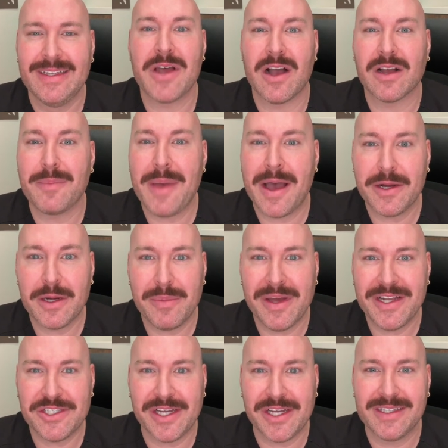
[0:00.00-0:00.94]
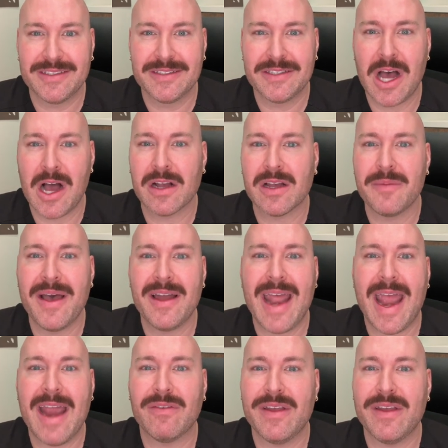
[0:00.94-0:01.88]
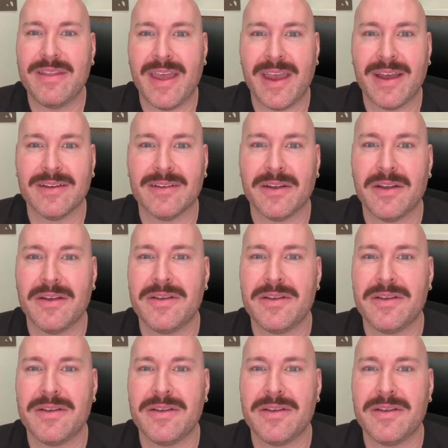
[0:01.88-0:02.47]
Talk about your budget. Talk about everything.